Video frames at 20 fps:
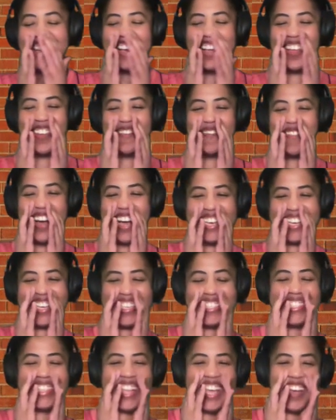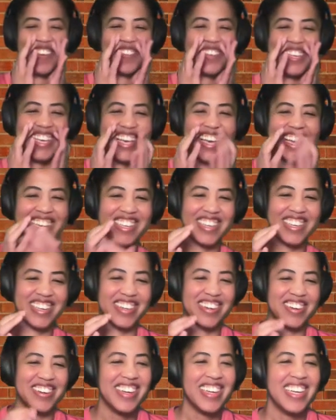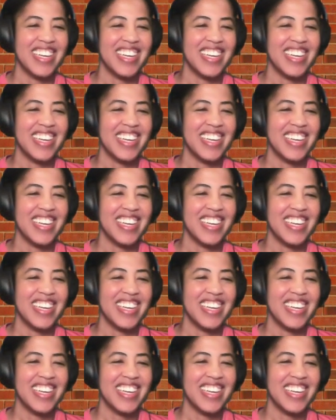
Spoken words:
Somebody is laughing at you.